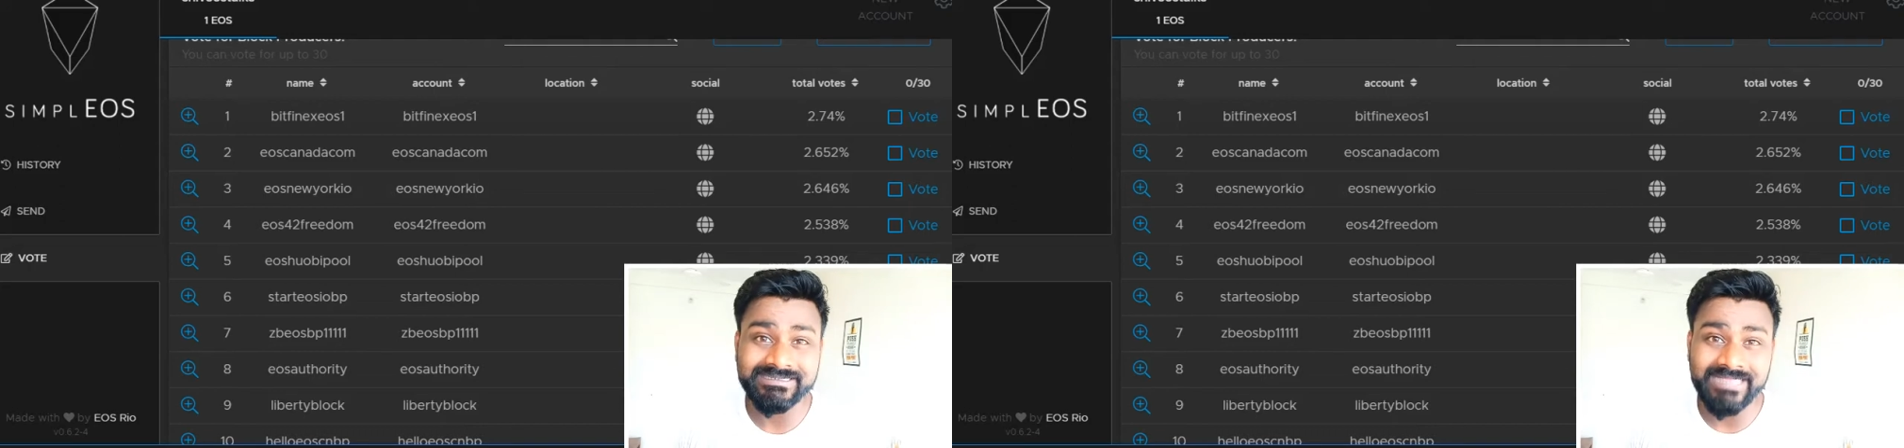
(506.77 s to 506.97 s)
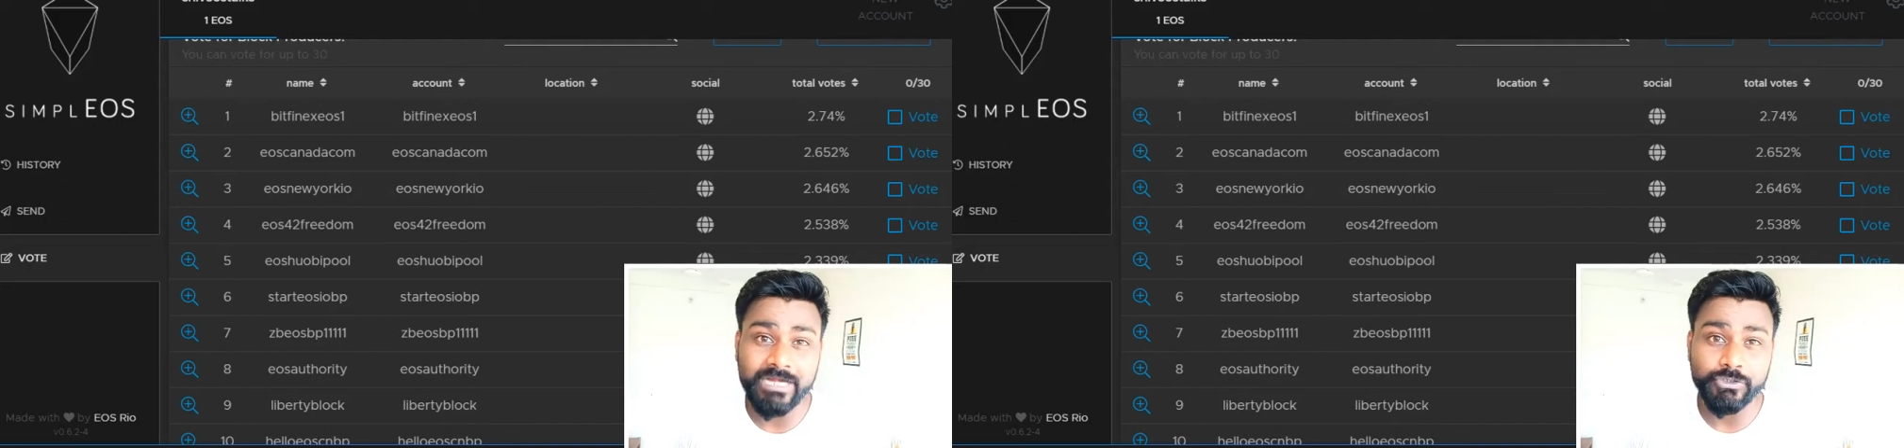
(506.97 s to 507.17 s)

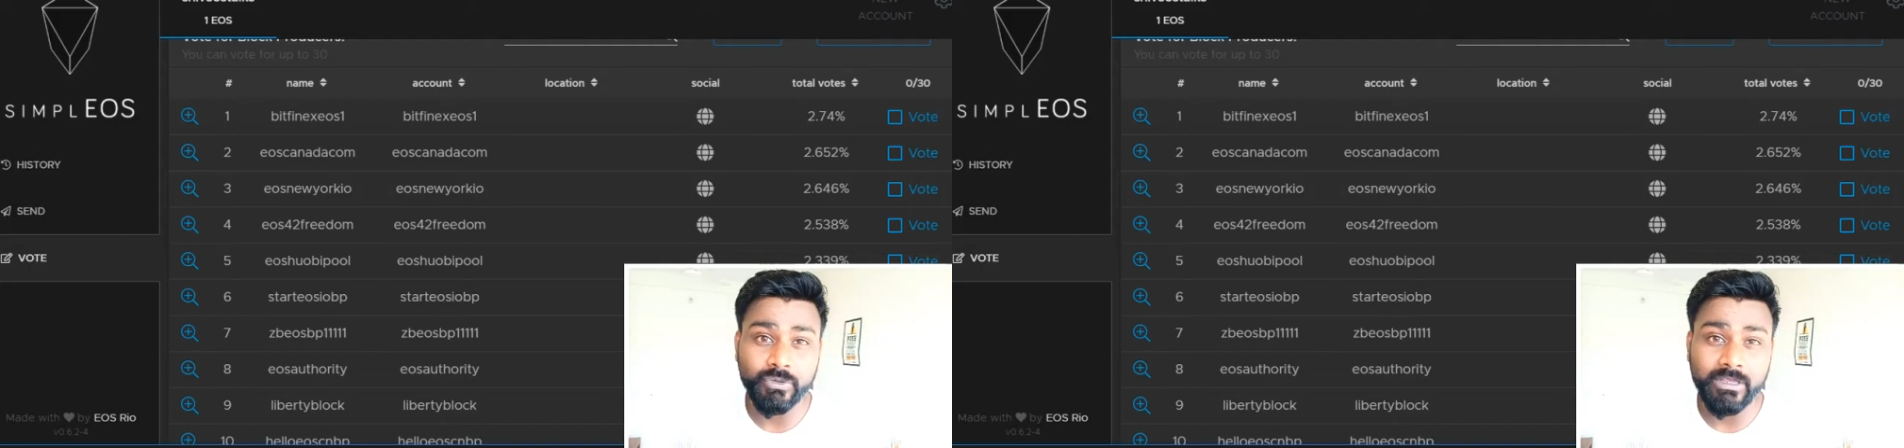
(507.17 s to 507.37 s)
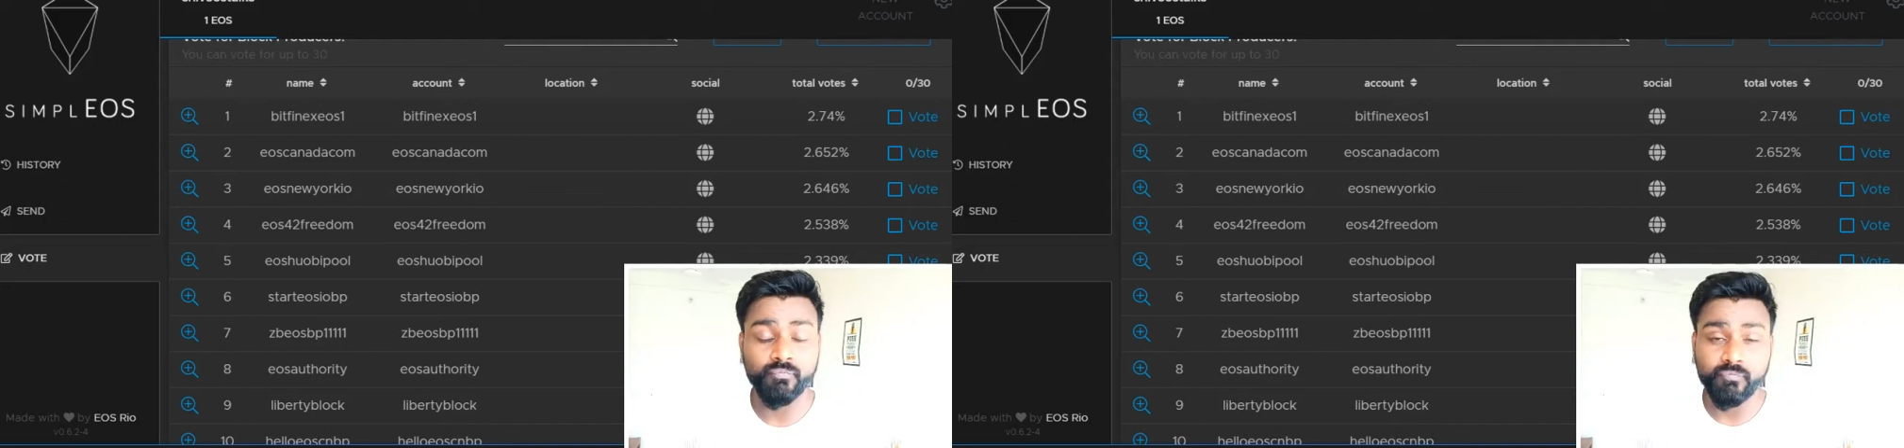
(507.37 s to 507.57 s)
that
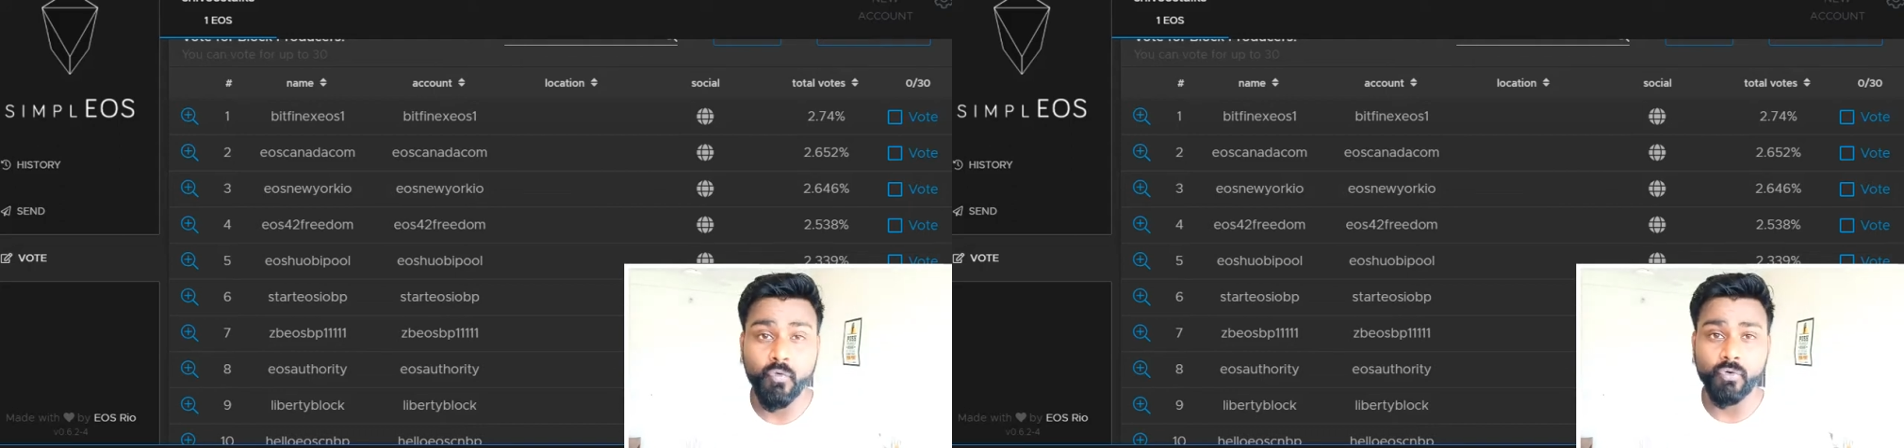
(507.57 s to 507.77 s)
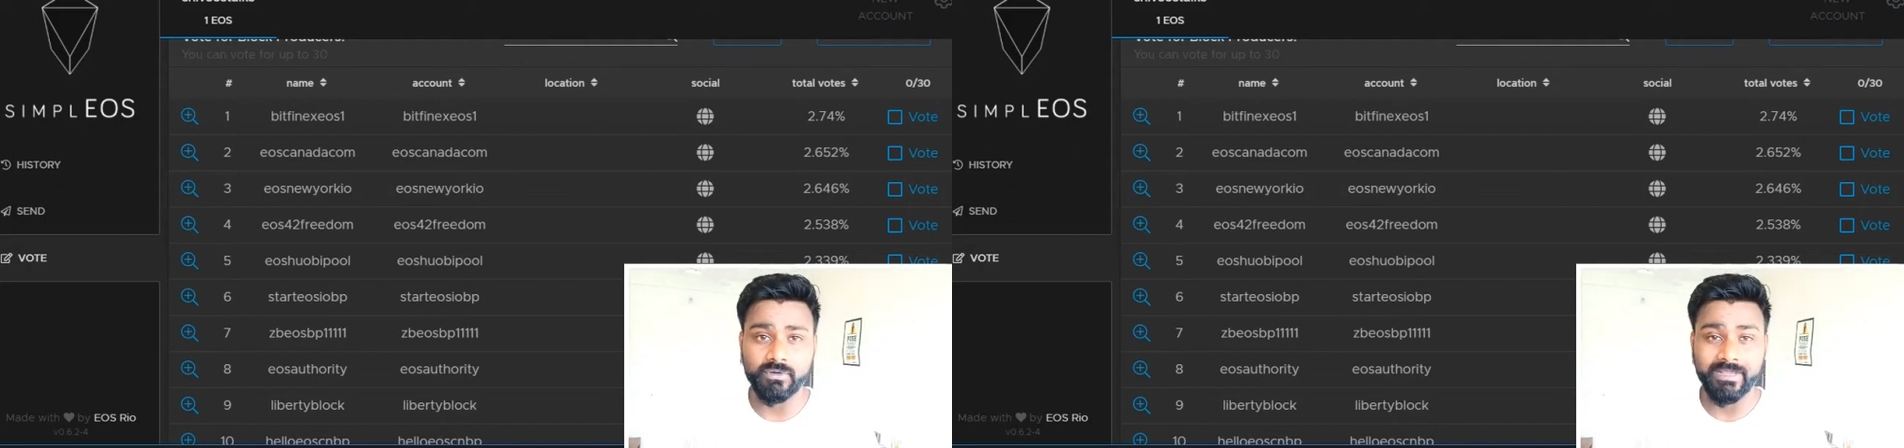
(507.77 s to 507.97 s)
you can
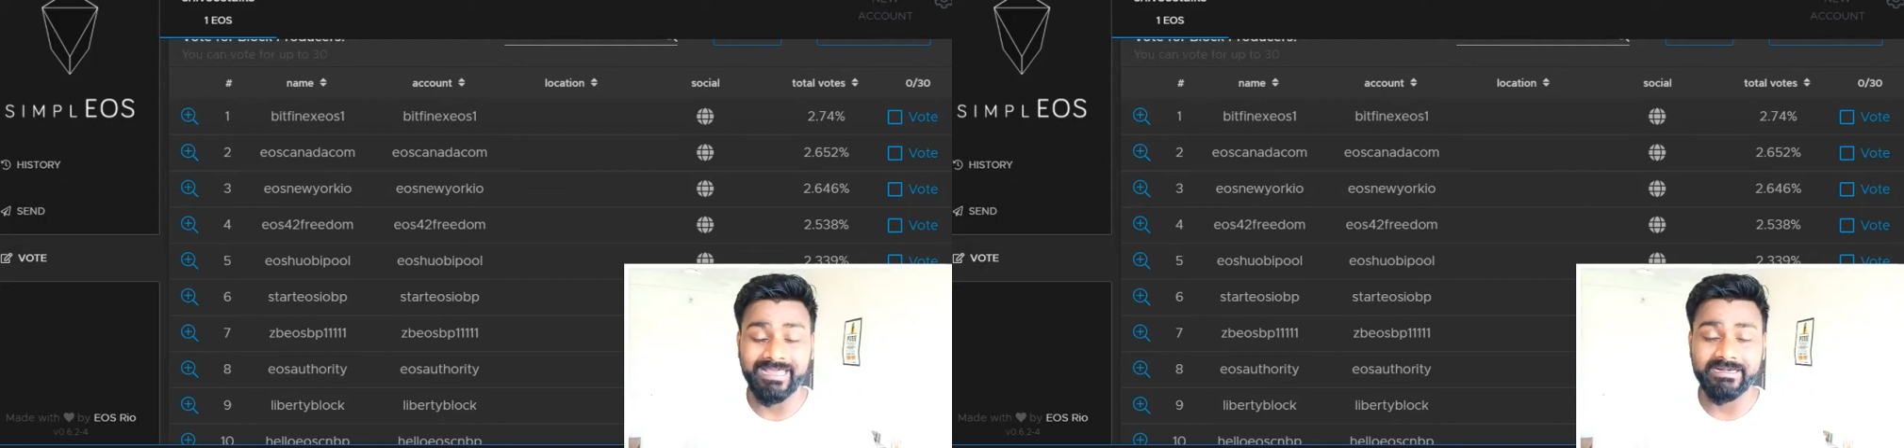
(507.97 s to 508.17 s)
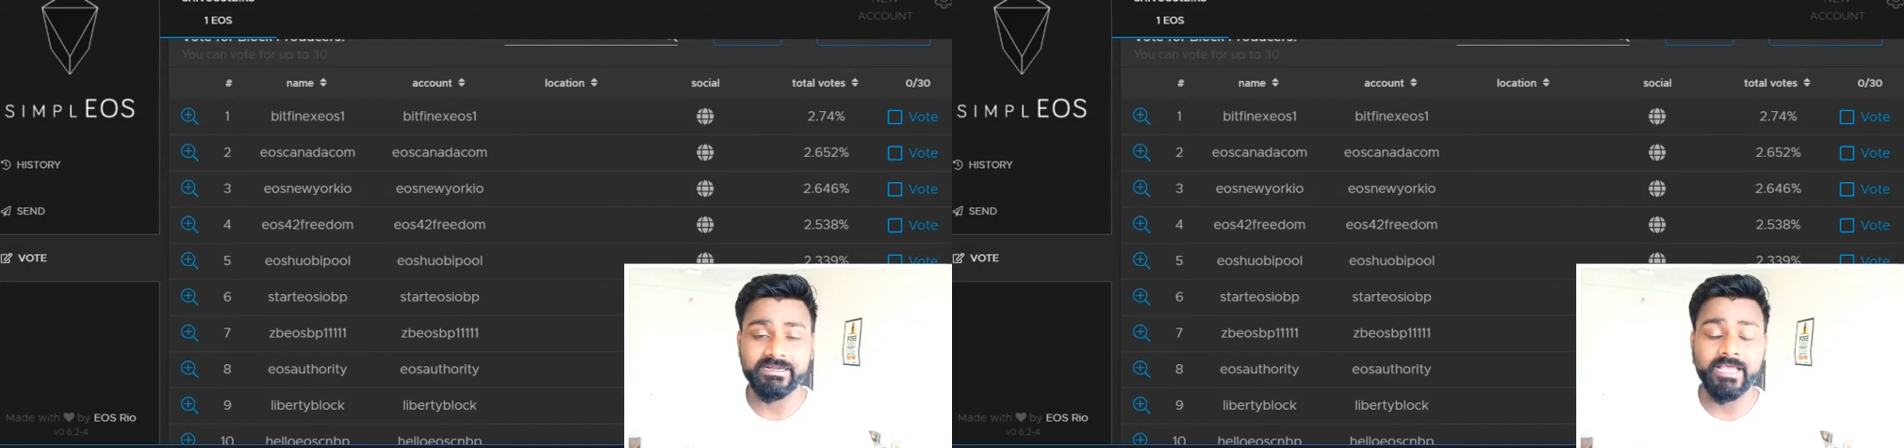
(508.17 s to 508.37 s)
vote
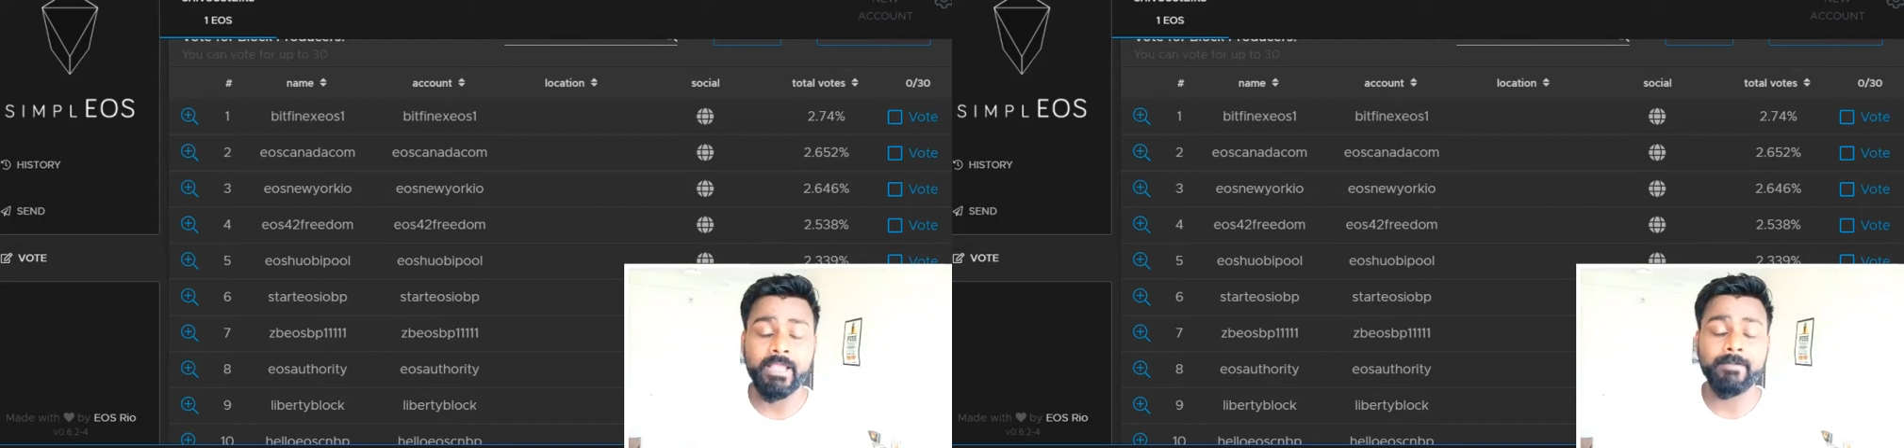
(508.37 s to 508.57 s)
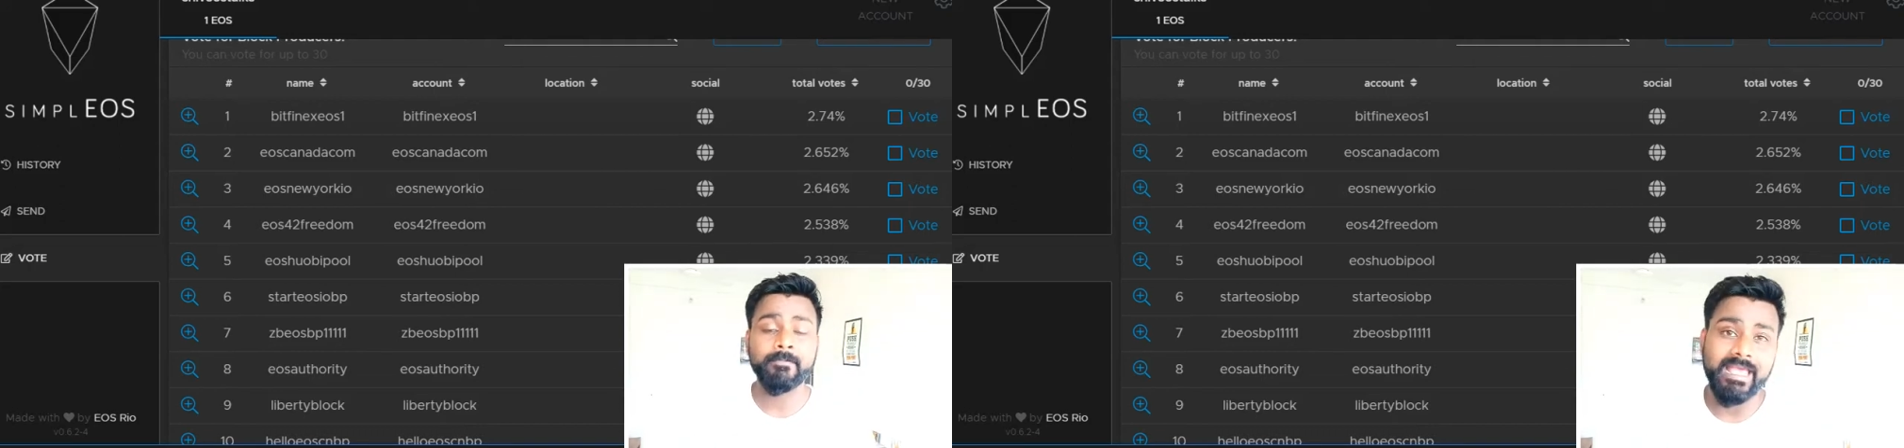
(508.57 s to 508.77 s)

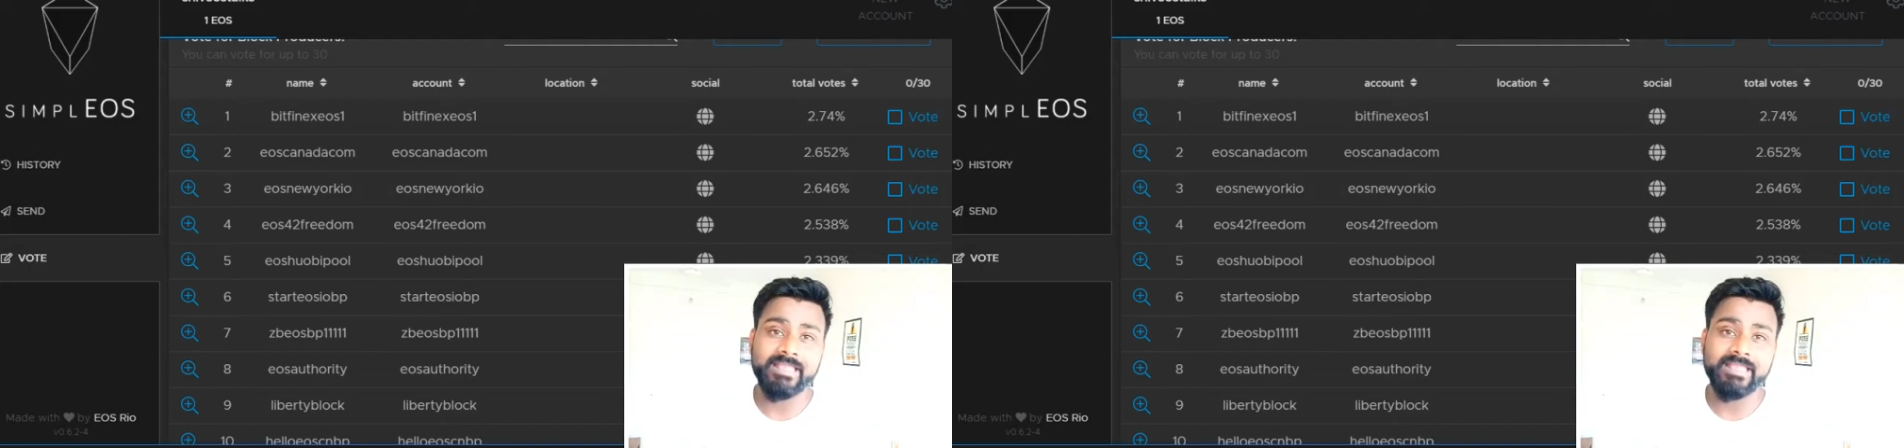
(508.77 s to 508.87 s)
anytime,